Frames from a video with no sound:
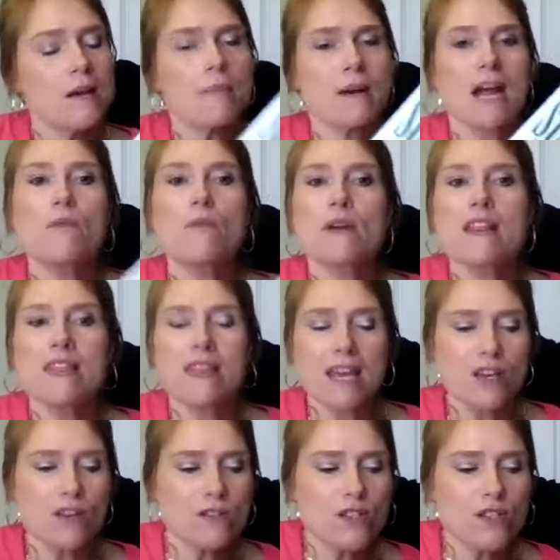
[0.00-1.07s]
But I want to
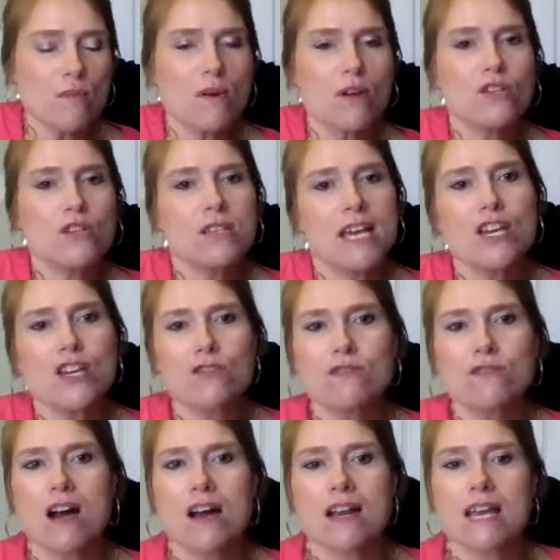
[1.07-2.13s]
thank you so much. Thank you,
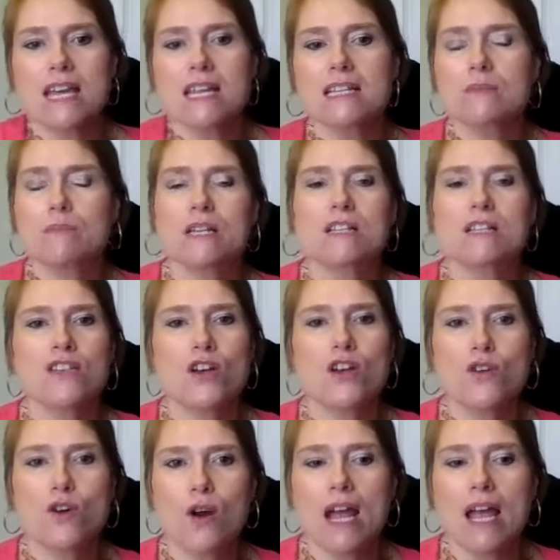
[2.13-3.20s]
Donna. It has been
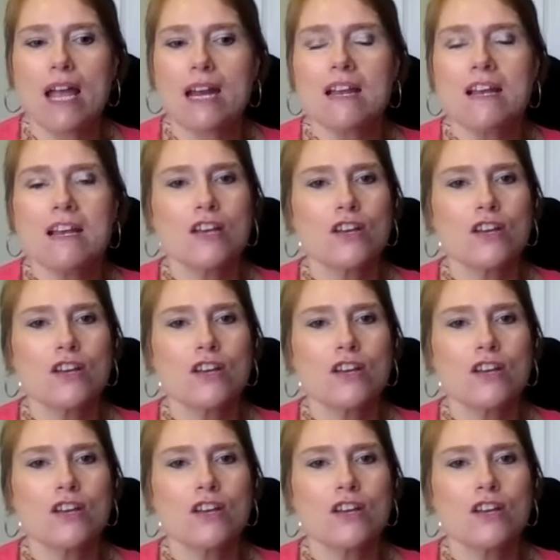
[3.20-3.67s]
so great.